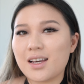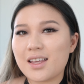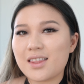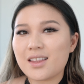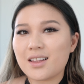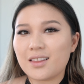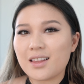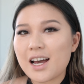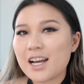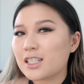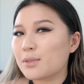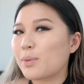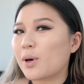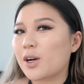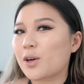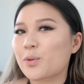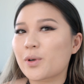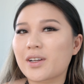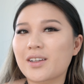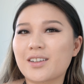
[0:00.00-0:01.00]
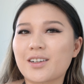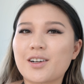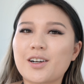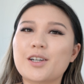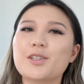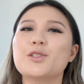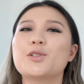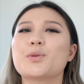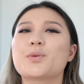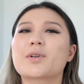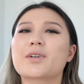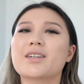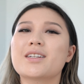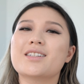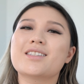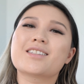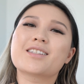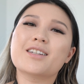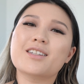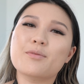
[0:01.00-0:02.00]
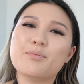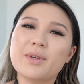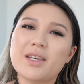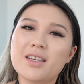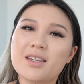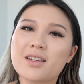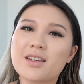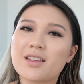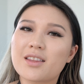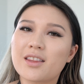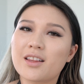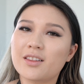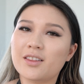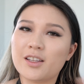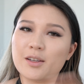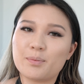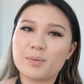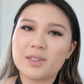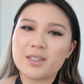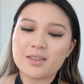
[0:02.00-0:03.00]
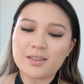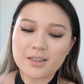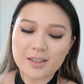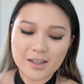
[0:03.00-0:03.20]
And the last part we're going to contour is going to be the lips.